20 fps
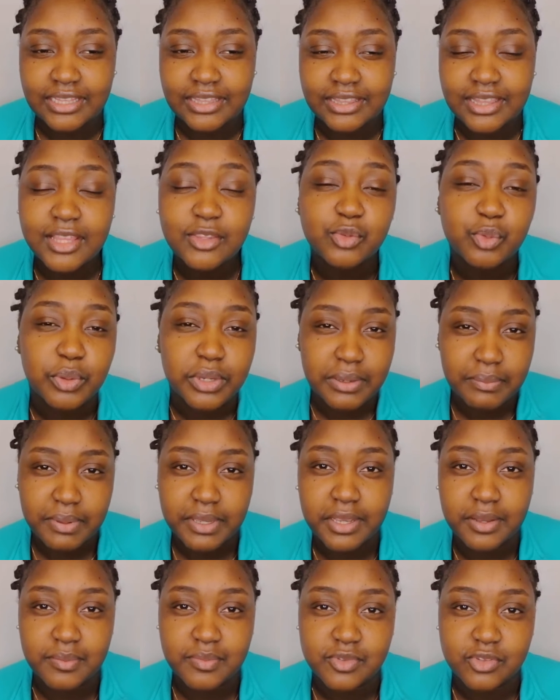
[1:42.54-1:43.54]
That's when it
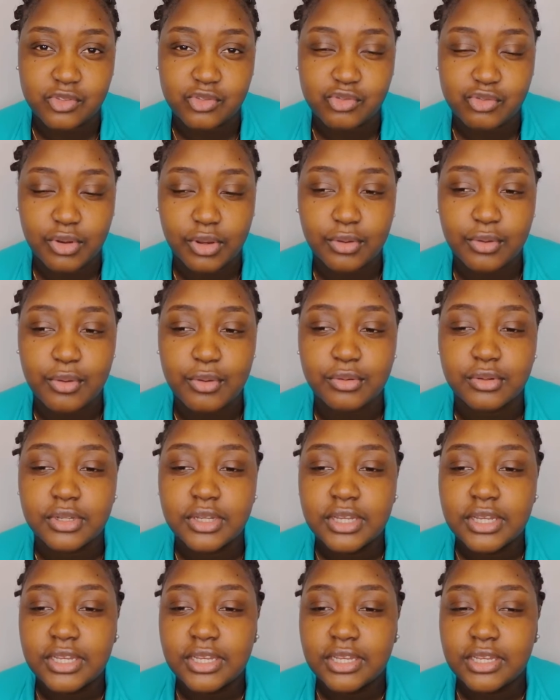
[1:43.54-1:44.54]
becomes a struggle.
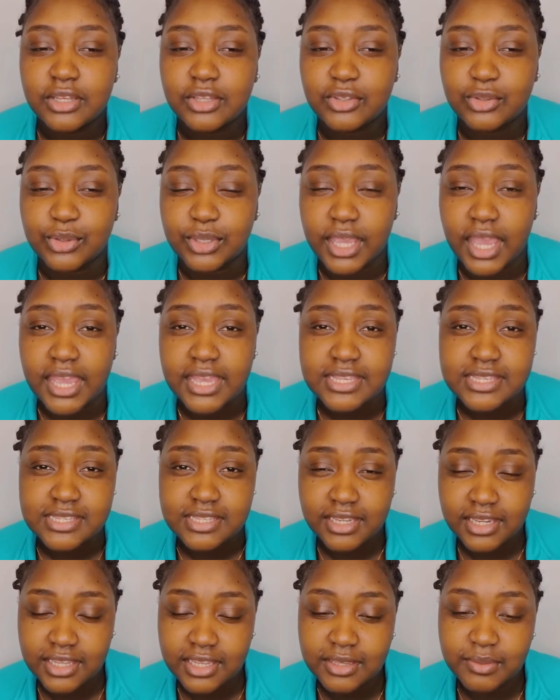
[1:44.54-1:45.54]
You can't
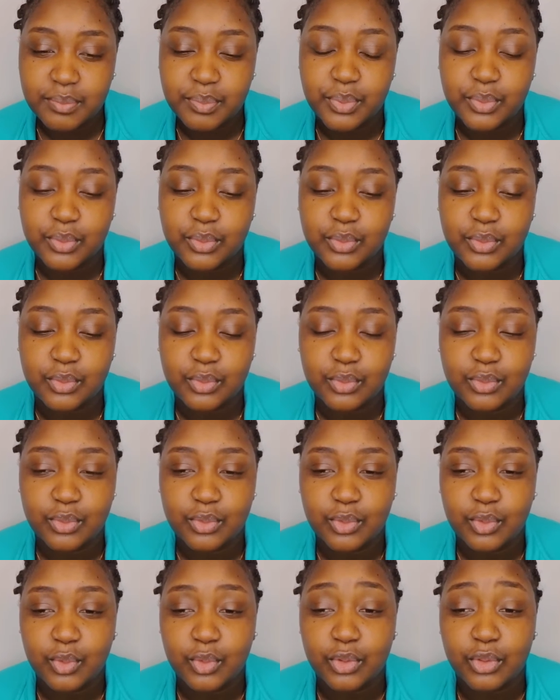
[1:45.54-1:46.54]
sleep,
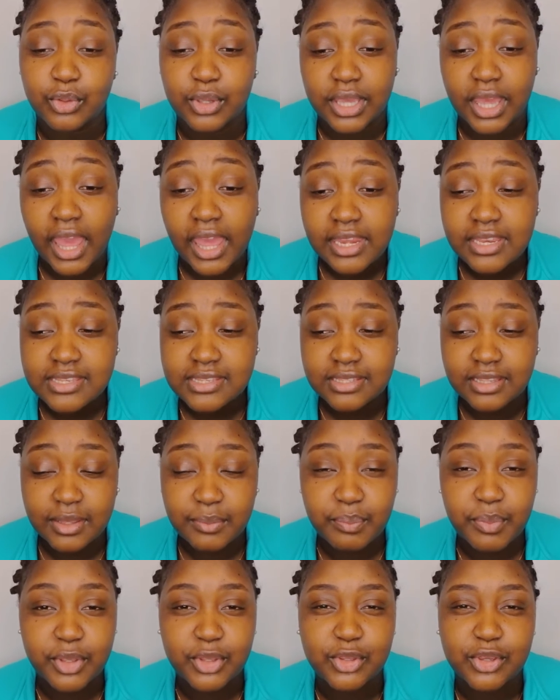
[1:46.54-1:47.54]
or you can
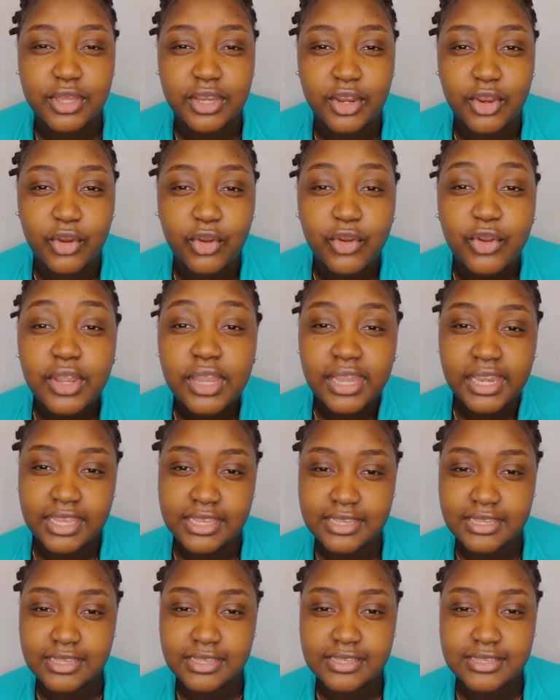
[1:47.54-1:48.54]
sleep but you can
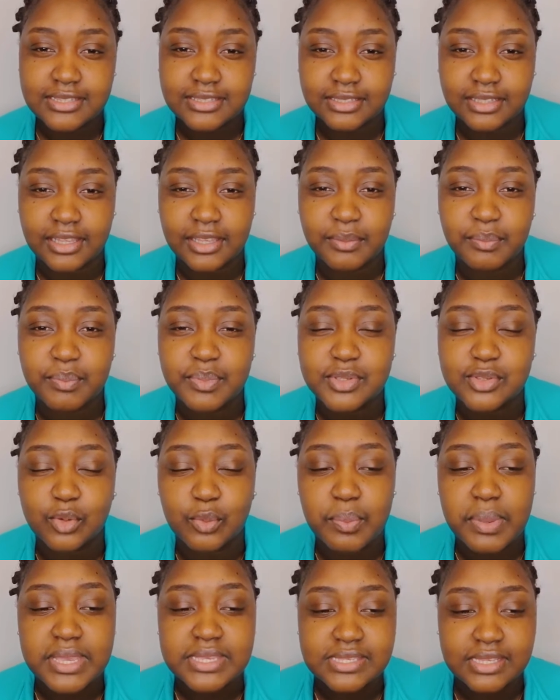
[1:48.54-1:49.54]
hardly sleep. So
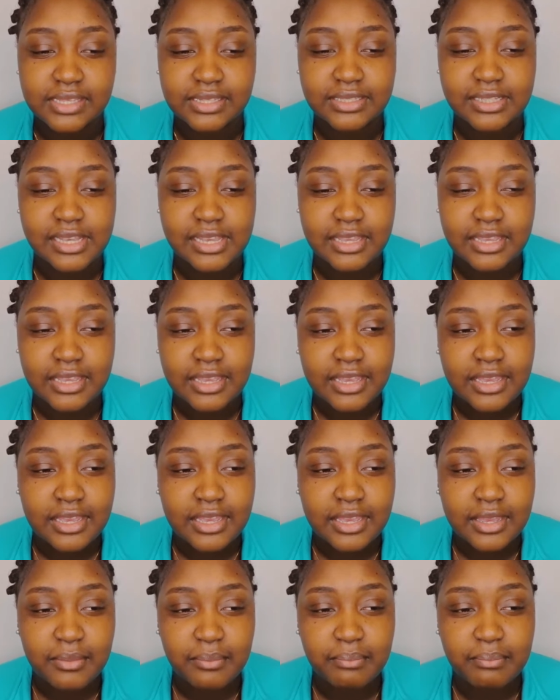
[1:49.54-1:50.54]
basically
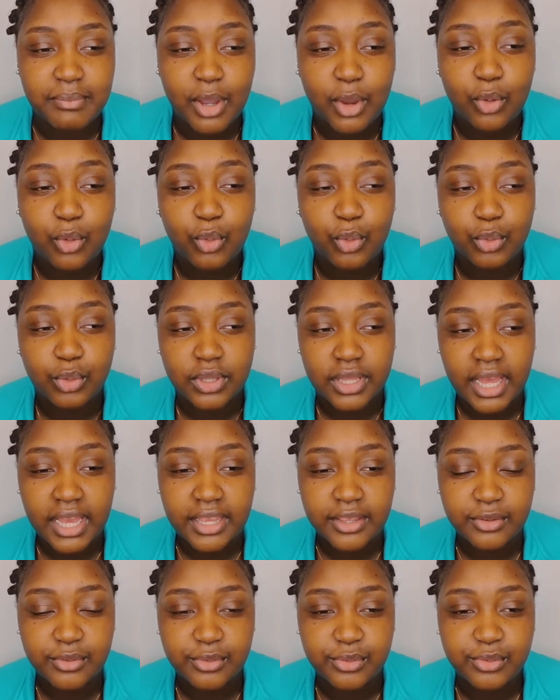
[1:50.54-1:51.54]
my whole
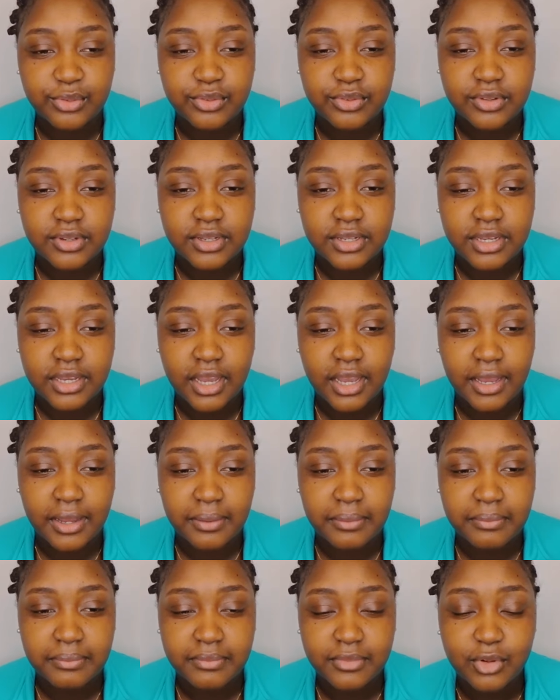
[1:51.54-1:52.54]
life,
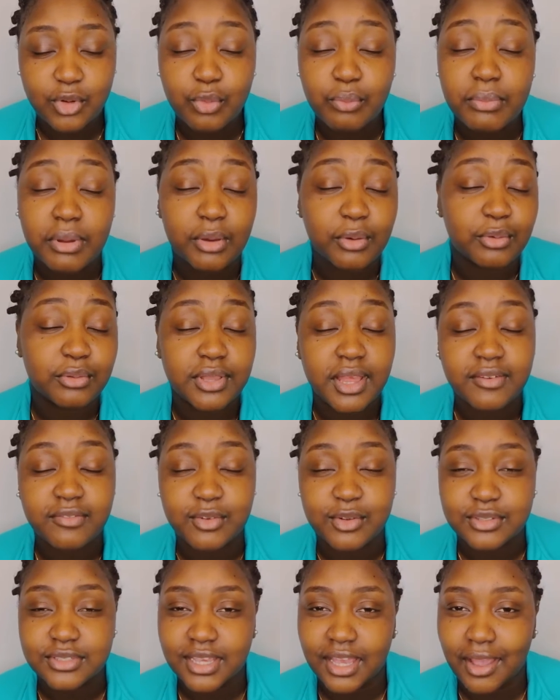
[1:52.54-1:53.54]
not my whole life
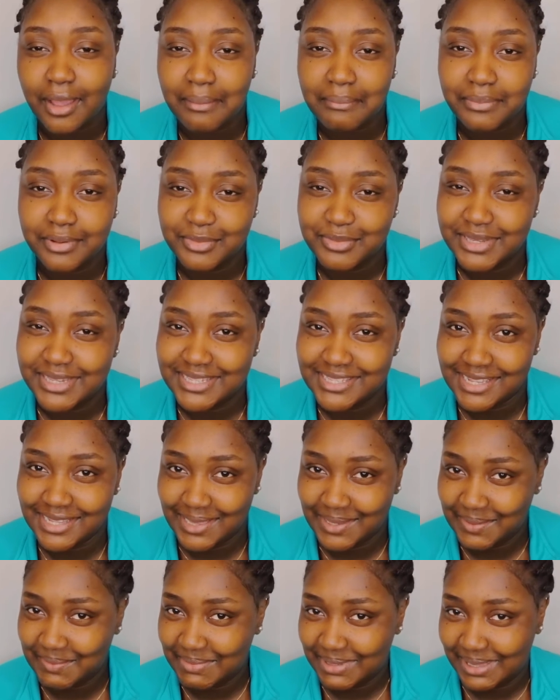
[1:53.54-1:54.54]
because I got boobies a
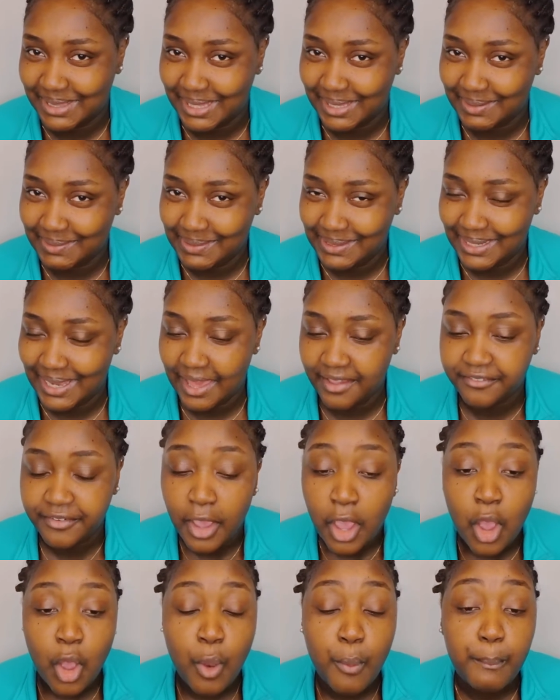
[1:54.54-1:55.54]
little bit later in life,
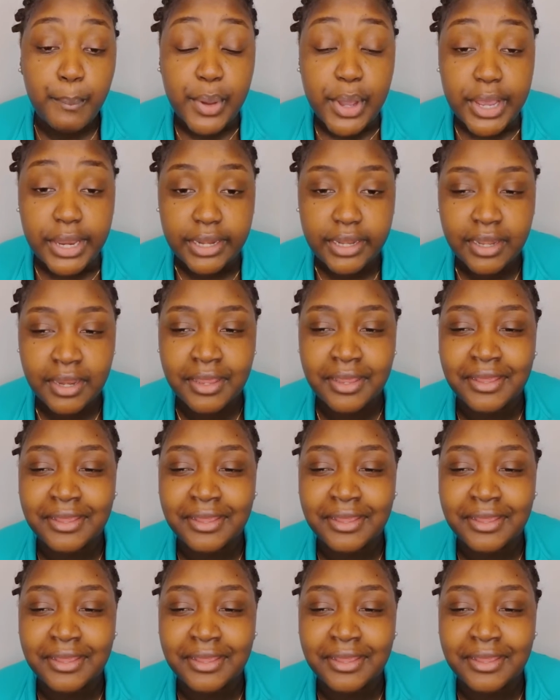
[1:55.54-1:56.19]
but